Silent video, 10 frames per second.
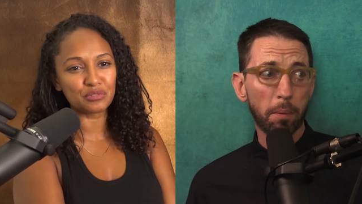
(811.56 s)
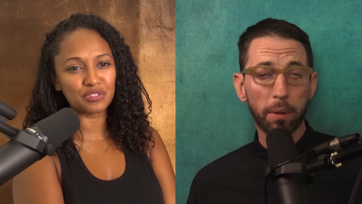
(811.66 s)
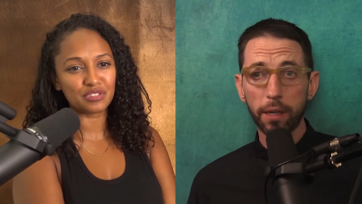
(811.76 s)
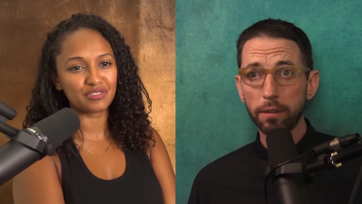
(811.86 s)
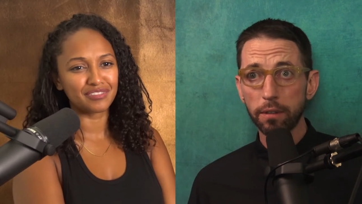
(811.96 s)

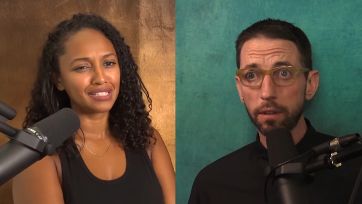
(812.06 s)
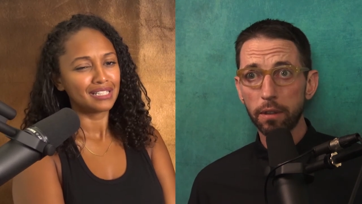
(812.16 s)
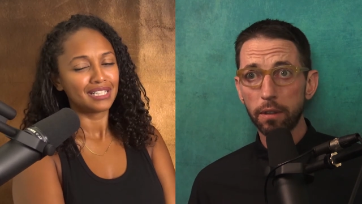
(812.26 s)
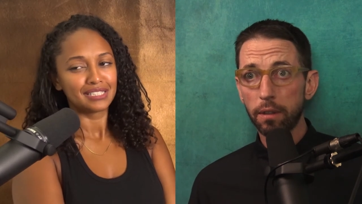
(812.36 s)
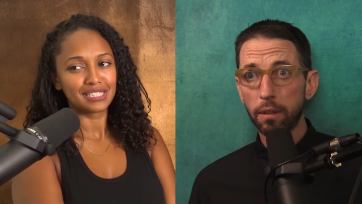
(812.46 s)
Speaker 1: people is.
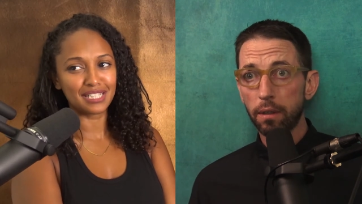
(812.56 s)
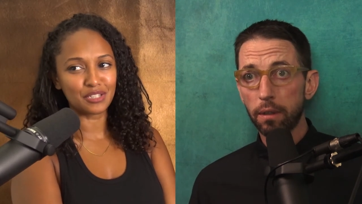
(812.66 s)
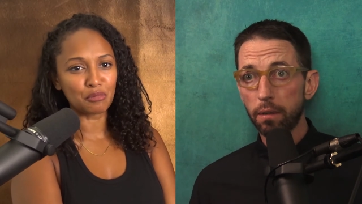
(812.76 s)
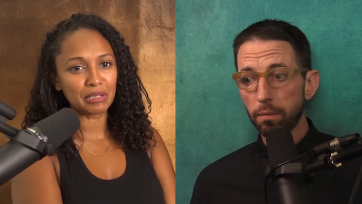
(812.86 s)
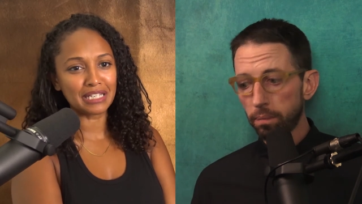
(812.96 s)
It's
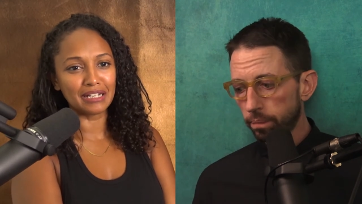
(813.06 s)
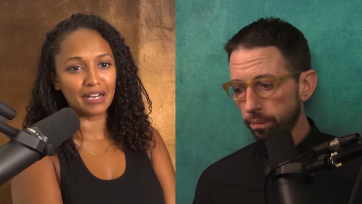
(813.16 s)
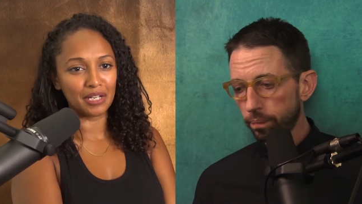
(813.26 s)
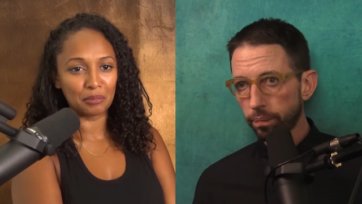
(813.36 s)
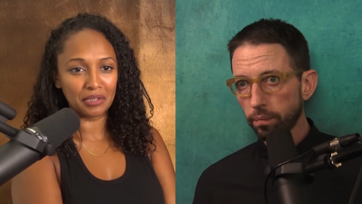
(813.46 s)
like, don't play
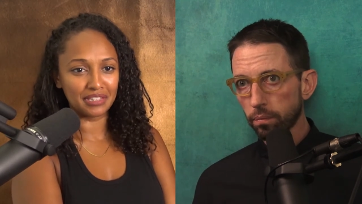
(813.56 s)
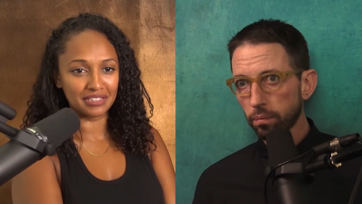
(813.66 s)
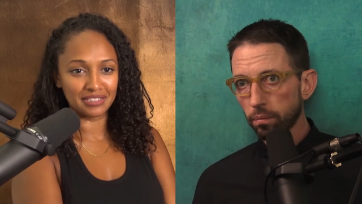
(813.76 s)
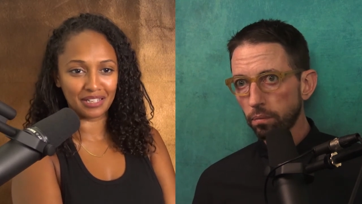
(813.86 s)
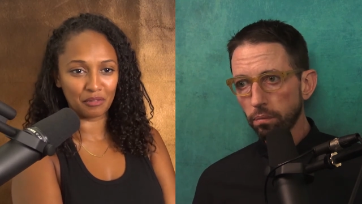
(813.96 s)
God with
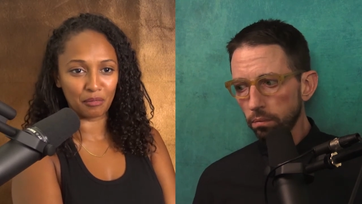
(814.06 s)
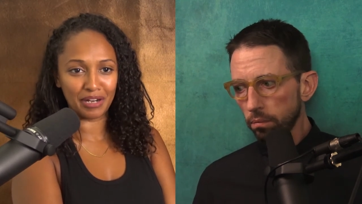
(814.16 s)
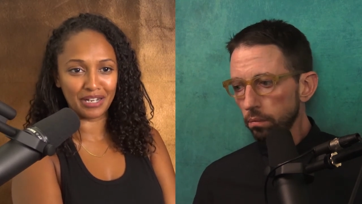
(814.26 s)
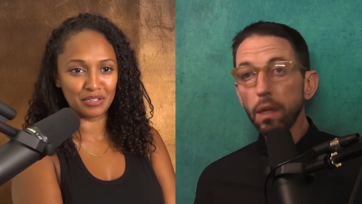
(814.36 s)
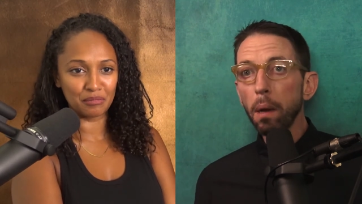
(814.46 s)
this like
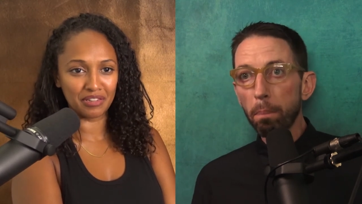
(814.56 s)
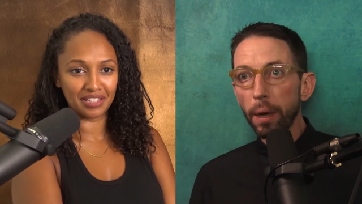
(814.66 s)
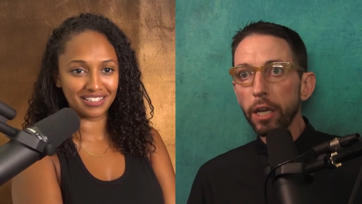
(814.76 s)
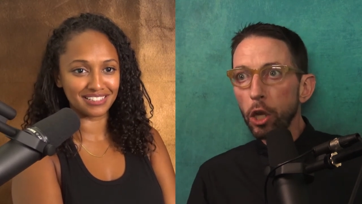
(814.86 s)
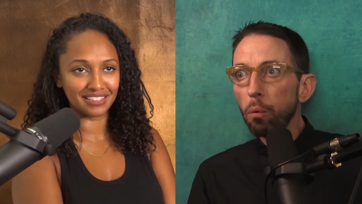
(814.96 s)
random
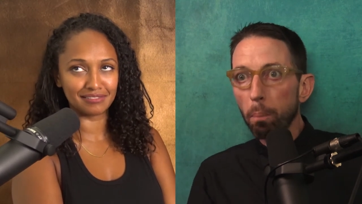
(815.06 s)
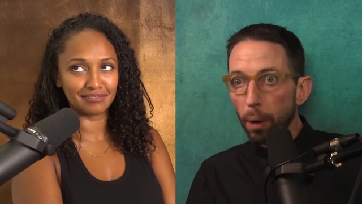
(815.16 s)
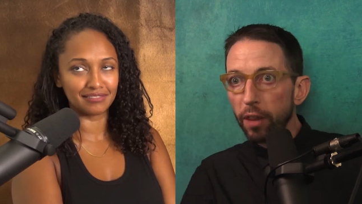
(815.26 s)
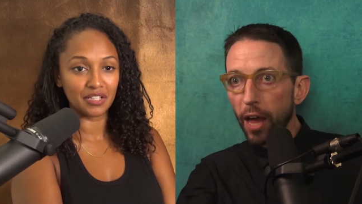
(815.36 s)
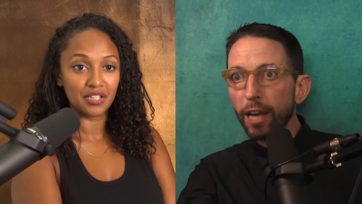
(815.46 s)
Speaker 2: but thing. You, like,
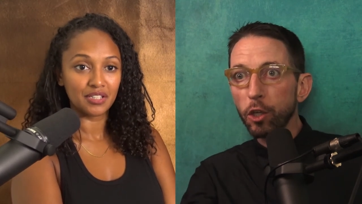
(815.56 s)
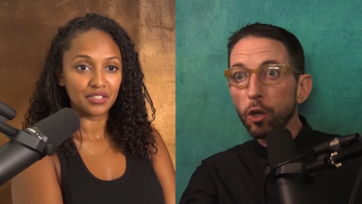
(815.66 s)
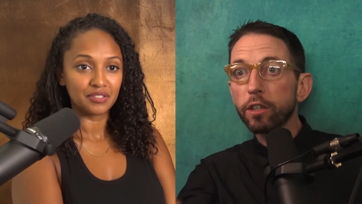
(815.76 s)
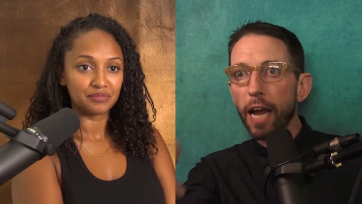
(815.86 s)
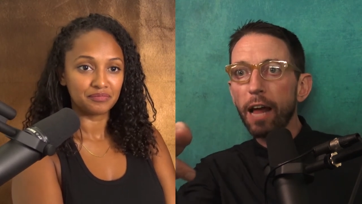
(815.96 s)
but that
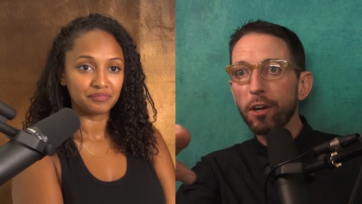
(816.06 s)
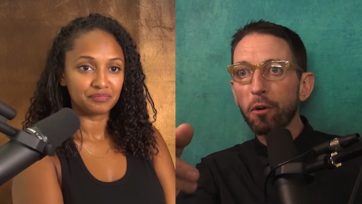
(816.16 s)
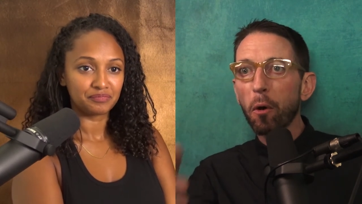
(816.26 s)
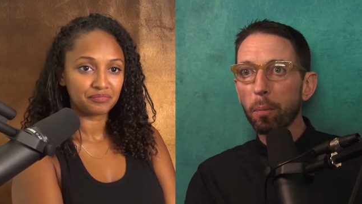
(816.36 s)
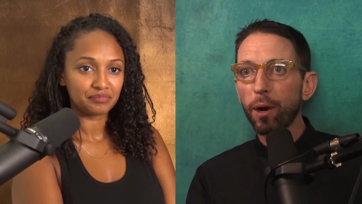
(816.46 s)
you're
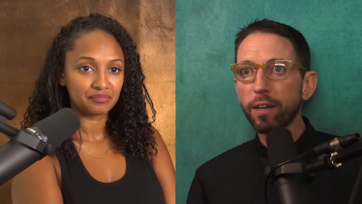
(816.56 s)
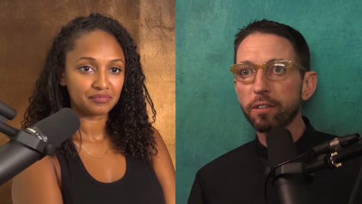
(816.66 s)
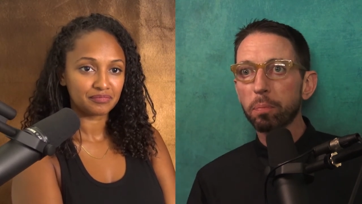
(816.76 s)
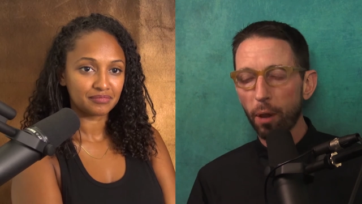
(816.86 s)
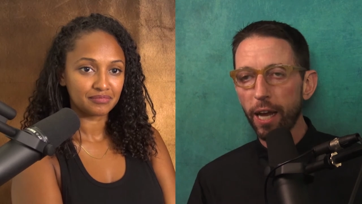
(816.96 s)
telling
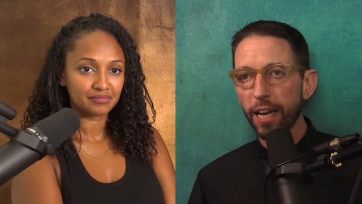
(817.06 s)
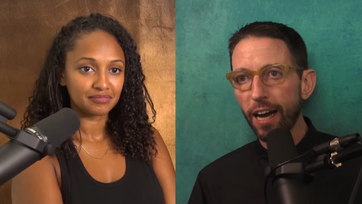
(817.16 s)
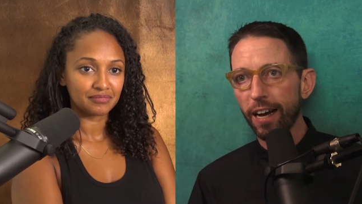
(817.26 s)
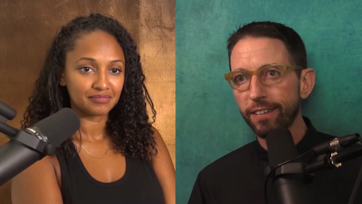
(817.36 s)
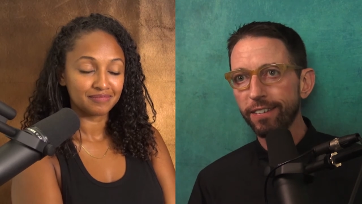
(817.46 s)
corporations play
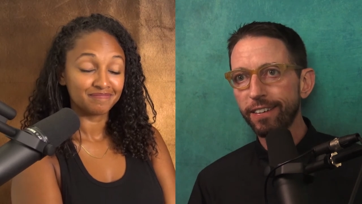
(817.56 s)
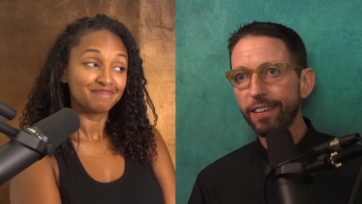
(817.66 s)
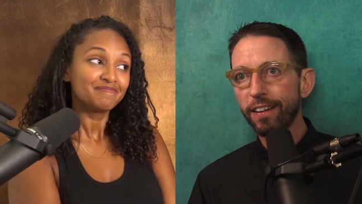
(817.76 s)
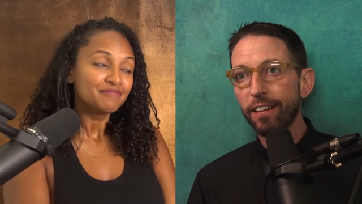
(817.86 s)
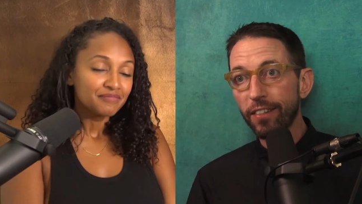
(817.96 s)
God.
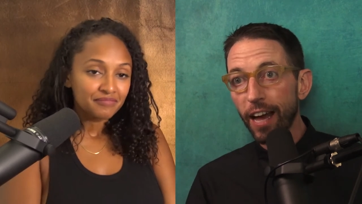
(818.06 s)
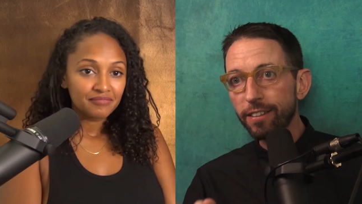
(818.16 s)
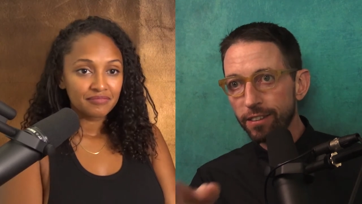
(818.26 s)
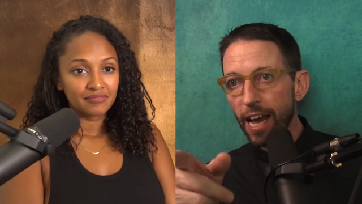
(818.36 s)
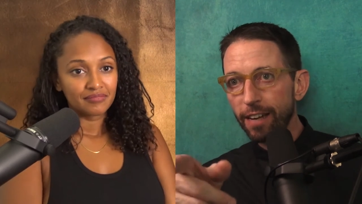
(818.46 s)

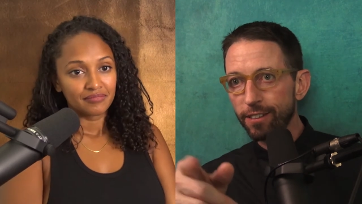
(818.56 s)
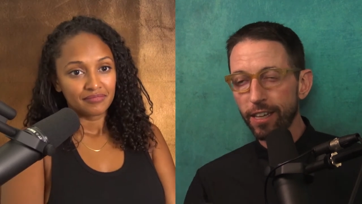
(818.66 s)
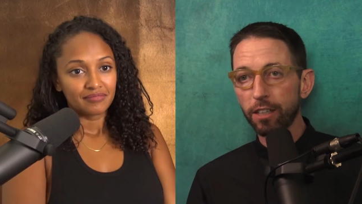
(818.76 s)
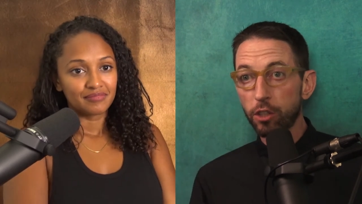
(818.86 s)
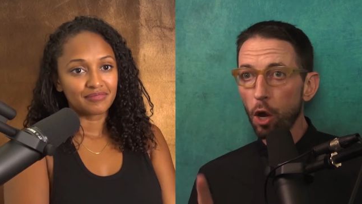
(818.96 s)
That's that's the
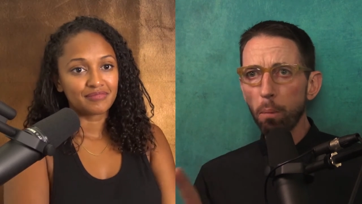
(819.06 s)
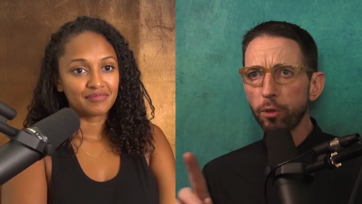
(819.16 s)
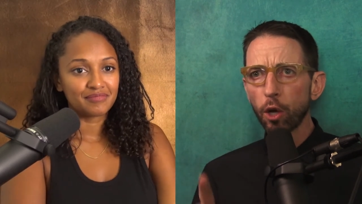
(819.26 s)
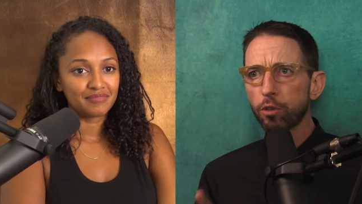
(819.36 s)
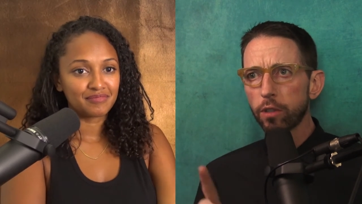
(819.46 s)
thing. It's
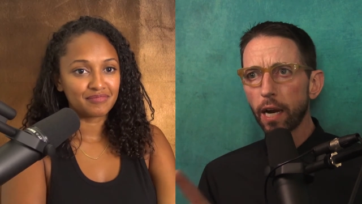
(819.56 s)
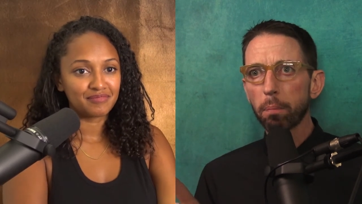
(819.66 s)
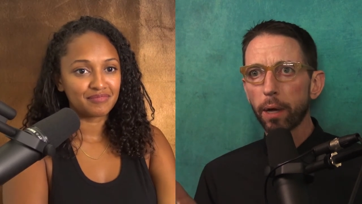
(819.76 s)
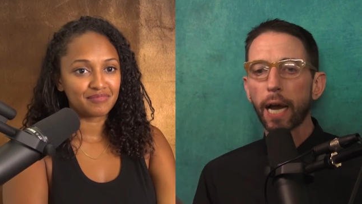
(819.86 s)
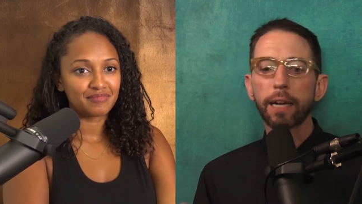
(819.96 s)
don't don't you dare
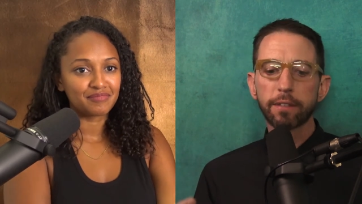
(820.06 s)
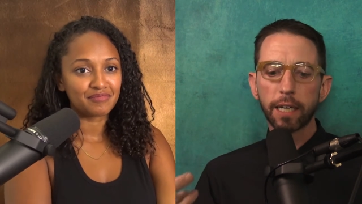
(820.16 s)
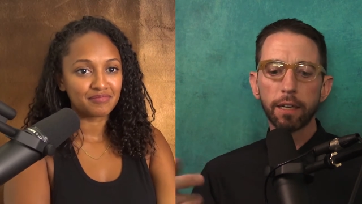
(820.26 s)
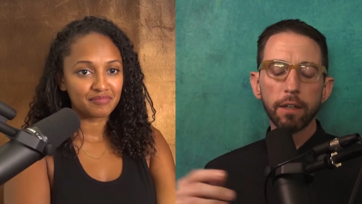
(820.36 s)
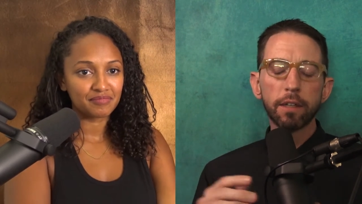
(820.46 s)
play God. It's like